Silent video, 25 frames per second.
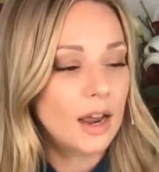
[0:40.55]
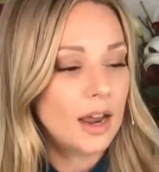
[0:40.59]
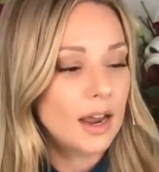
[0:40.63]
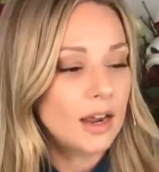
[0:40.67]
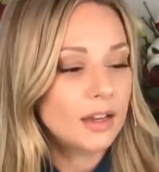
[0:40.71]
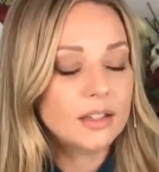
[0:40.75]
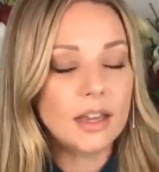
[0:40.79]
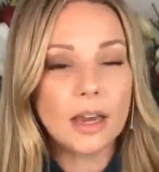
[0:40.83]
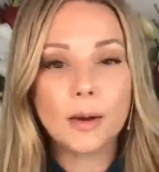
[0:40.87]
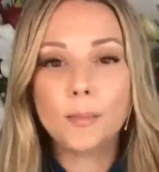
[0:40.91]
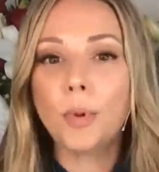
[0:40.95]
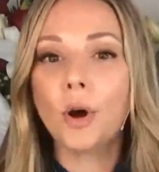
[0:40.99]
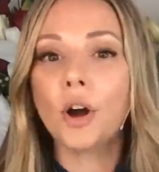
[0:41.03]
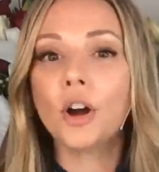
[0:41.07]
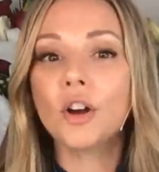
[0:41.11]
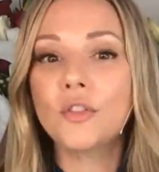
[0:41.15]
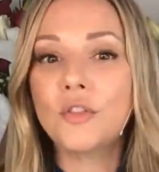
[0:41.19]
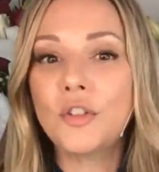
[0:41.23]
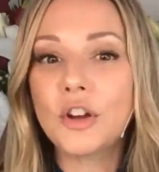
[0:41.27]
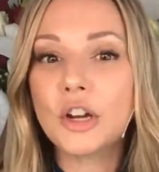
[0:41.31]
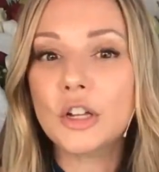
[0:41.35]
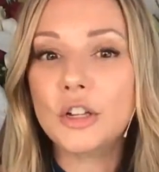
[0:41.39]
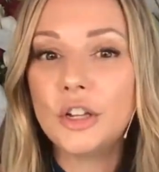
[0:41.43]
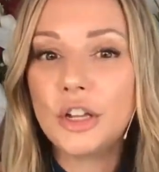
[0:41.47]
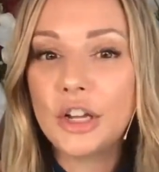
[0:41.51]
It's like
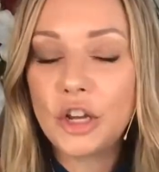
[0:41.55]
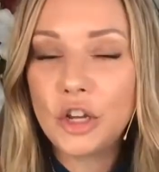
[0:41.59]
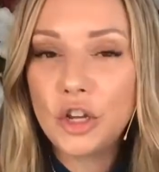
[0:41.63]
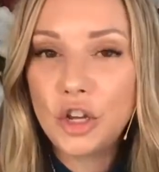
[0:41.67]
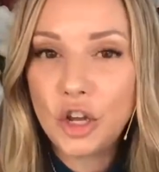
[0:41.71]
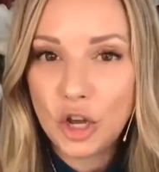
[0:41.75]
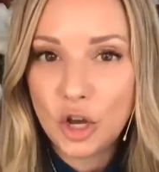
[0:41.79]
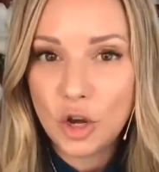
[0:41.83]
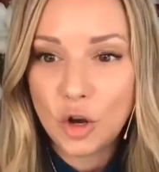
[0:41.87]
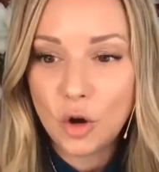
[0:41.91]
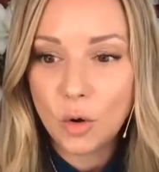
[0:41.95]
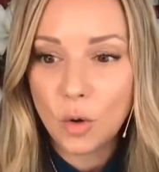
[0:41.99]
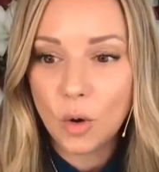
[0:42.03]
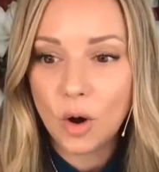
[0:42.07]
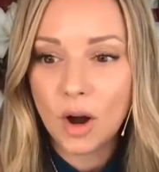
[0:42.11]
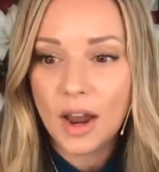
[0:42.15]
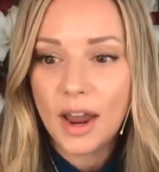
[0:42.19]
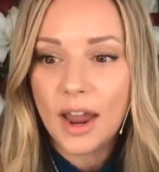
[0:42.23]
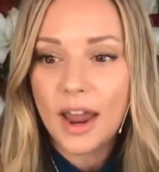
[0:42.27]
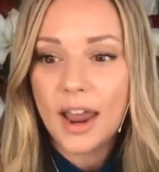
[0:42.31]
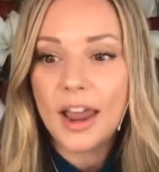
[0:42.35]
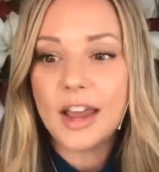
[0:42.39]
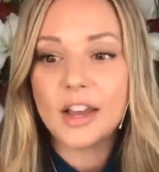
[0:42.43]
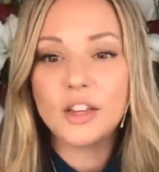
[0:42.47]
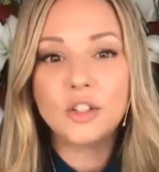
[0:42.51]
perfectly you
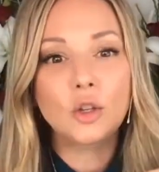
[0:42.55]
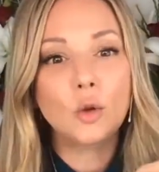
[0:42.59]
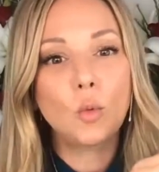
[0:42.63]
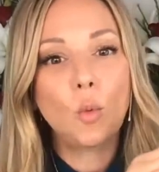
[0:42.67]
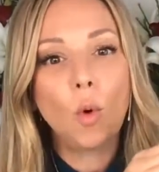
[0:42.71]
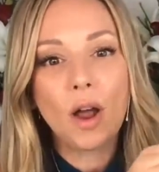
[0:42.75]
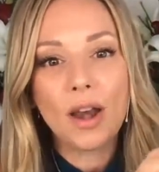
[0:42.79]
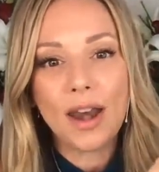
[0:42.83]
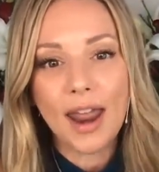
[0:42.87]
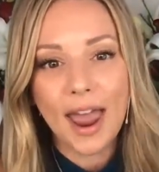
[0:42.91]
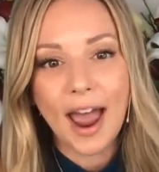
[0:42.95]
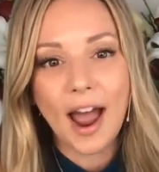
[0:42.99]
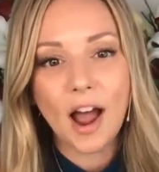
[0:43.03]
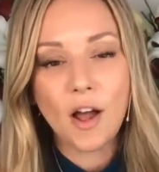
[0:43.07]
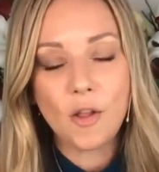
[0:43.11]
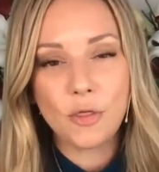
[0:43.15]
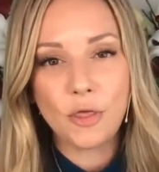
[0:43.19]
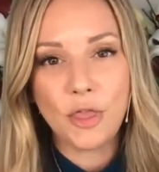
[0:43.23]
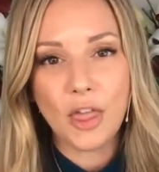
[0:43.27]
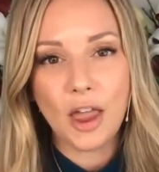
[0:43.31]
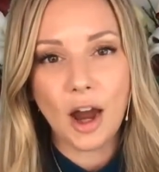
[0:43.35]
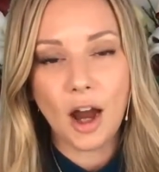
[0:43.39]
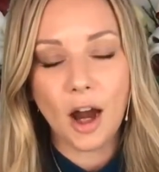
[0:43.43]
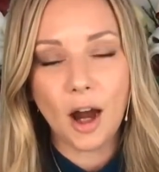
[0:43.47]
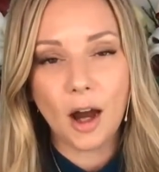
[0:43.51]
is the one out
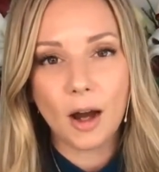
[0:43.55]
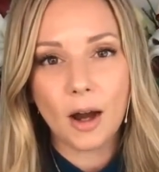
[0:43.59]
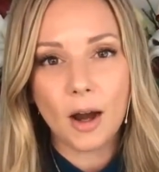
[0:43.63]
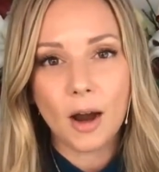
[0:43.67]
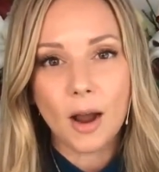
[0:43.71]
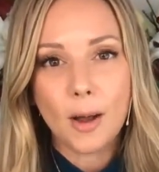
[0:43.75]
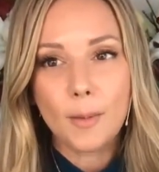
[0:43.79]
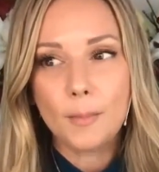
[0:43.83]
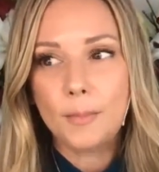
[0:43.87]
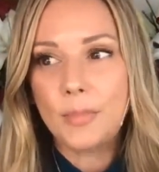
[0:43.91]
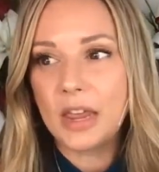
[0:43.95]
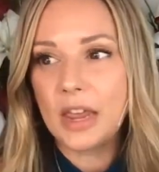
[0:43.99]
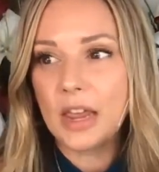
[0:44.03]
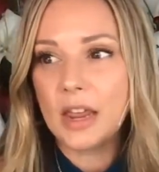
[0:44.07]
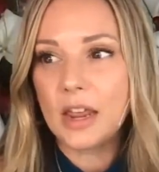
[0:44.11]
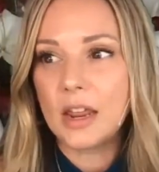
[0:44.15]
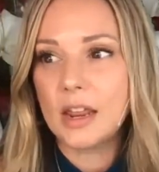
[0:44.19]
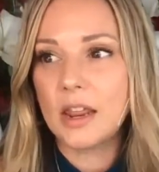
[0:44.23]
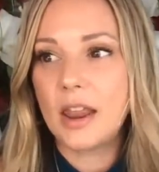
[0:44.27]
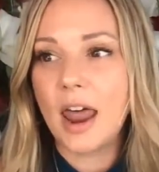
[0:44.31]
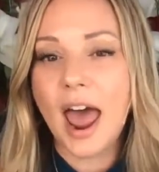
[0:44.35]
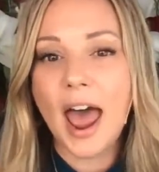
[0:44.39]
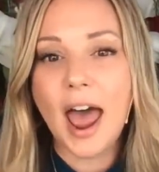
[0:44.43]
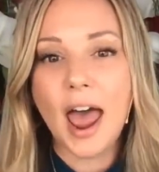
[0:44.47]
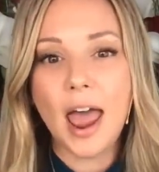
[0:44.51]
there being
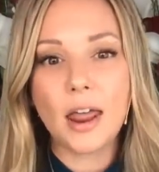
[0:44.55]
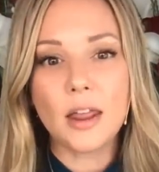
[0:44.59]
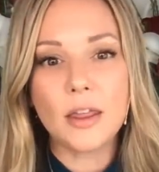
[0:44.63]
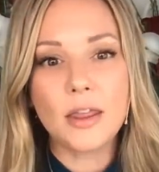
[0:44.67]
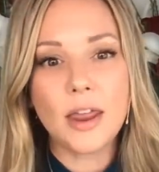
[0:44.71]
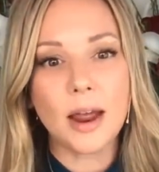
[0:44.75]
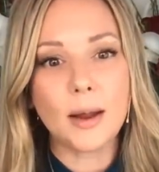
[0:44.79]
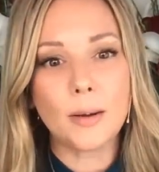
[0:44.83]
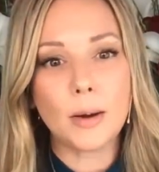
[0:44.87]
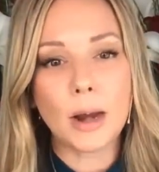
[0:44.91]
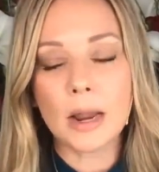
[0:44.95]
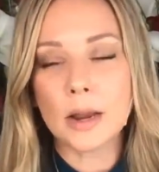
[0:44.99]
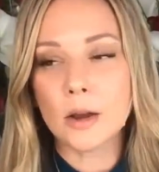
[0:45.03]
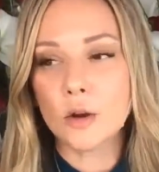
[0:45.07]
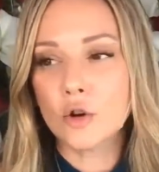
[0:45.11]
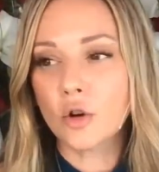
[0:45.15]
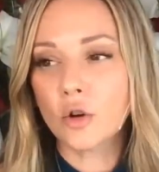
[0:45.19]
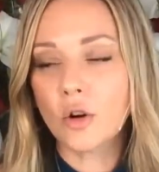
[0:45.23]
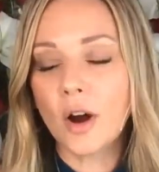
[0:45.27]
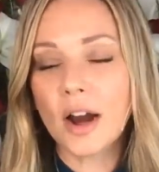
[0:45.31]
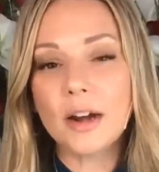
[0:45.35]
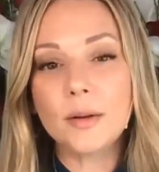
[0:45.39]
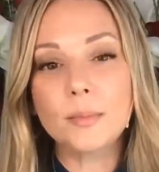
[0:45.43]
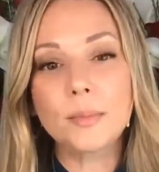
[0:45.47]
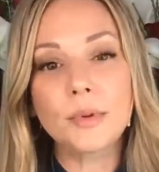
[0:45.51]
that
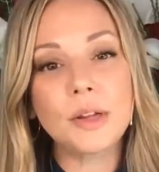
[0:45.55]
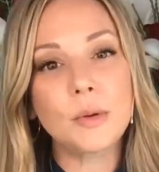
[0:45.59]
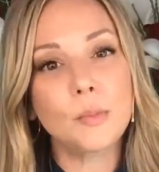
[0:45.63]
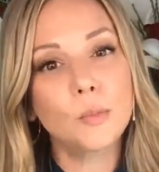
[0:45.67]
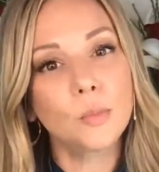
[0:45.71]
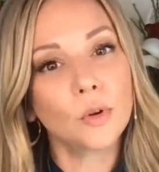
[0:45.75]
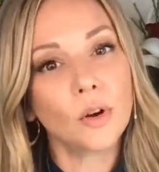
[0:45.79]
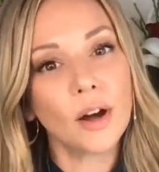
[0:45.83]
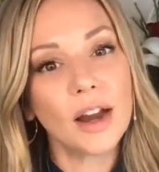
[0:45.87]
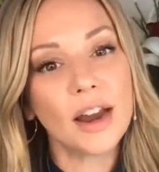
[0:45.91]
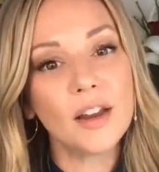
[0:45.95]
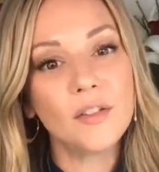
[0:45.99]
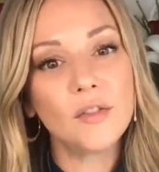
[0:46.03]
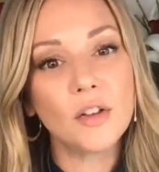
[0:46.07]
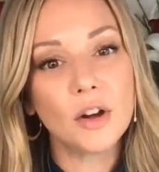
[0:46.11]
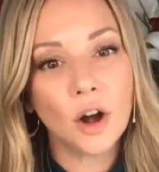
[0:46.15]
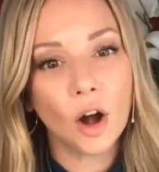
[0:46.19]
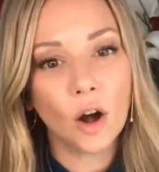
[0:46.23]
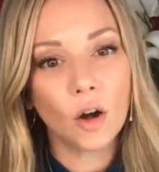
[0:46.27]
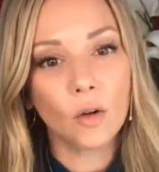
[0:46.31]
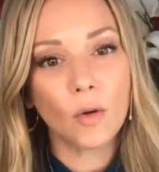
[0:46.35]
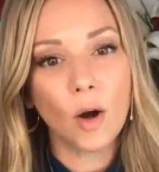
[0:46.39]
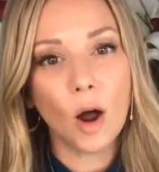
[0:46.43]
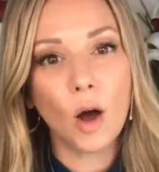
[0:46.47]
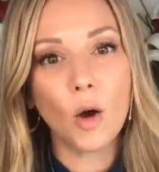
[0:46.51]
incredibly brave and
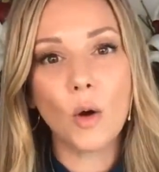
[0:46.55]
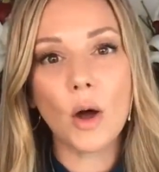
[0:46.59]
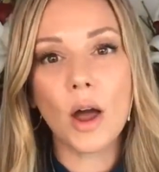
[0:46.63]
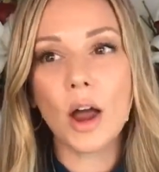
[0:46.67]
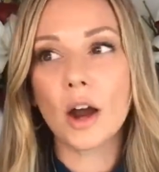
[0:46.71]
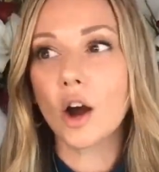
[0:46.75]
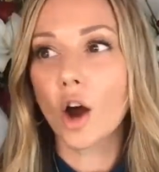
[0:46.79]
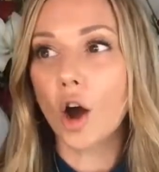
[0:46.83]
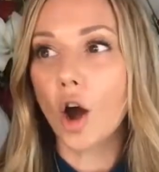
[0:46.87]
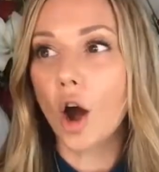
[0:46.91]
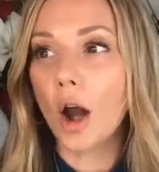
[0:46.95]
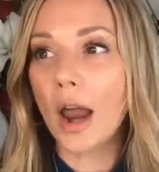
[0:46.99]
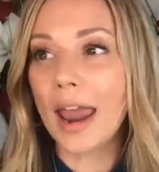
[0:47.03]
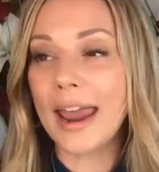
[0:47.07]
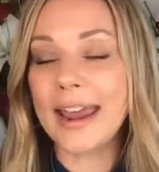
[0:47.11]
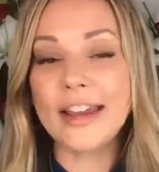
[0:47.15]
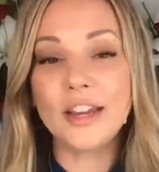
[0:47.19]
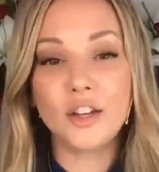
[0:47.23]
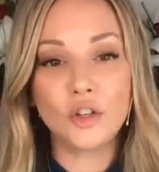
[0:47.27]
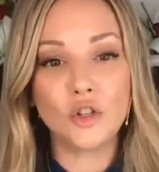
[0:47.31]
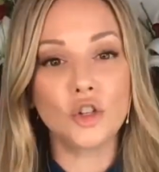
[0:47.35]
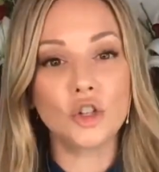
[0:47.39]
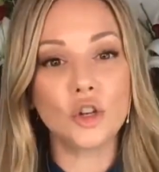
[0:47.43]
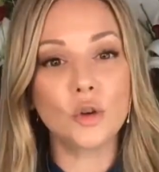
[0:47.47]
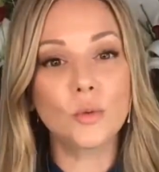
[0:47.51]
heroic
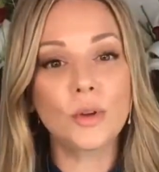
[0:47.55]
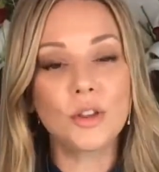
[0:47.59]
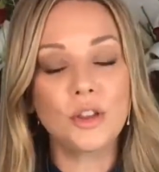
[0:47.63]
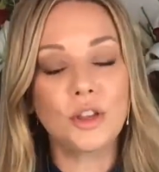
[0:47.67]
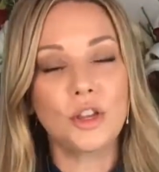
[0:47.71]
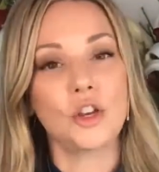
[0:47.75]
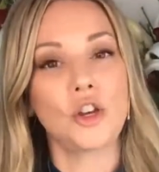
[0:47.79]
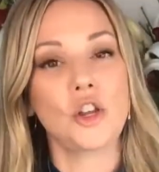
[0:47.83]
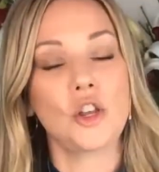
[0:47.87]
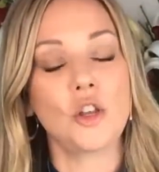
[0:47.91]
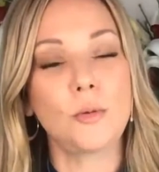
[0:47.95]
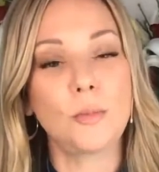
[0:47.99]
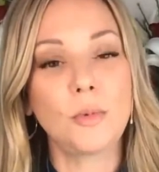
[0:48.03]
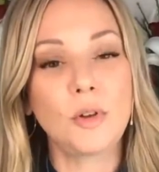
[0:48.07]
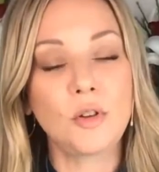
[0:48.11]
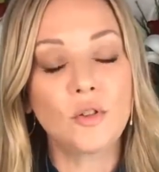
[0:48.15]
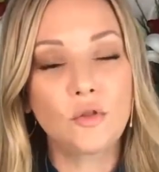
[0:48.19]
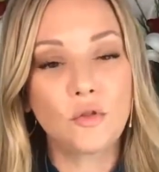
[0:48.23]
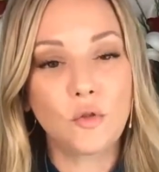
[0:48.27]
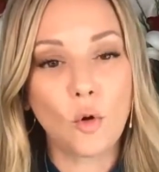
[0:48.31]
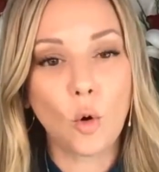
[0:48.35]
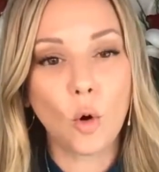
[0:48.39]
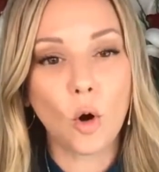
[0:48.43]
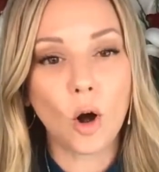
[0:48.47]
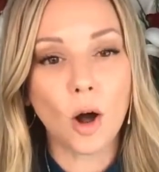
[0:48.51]
angel within human
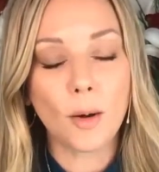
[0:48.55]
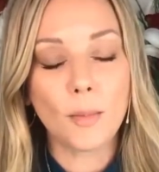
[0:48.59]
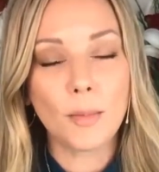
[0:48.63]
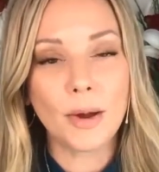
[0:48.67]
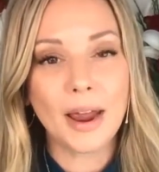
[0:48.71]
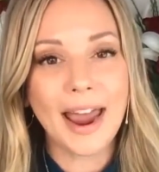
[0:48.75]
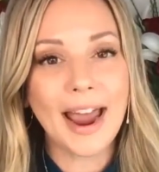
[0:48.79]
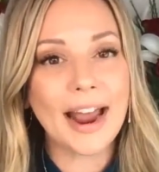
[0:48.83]
form.